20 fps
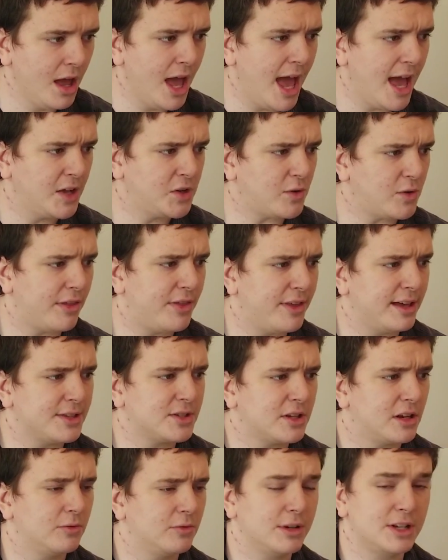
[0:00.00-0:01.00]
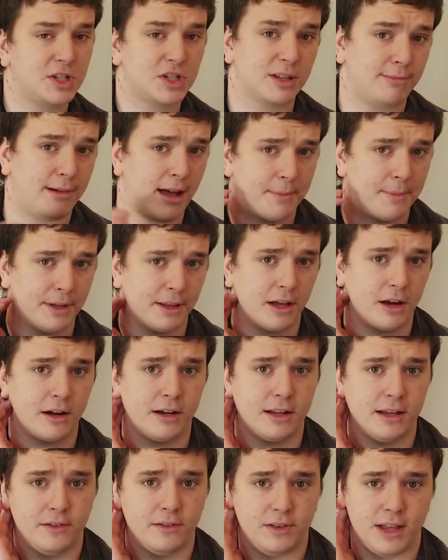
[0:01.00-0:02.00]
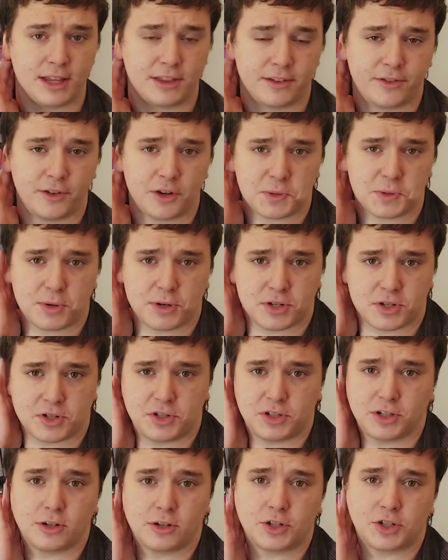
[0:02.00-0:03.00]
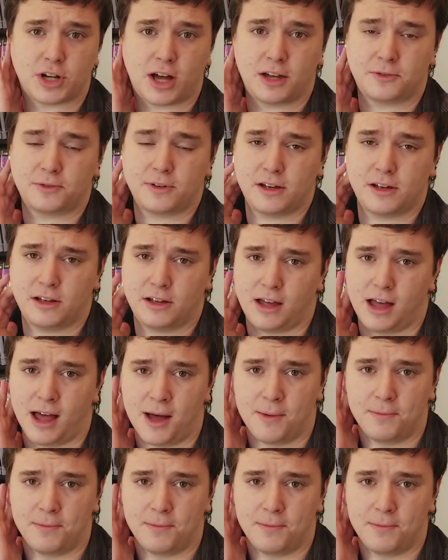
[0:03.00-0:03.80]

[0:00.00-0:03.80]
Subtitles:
Do I think it's going to reach the popularity of like the first-person shooter genre,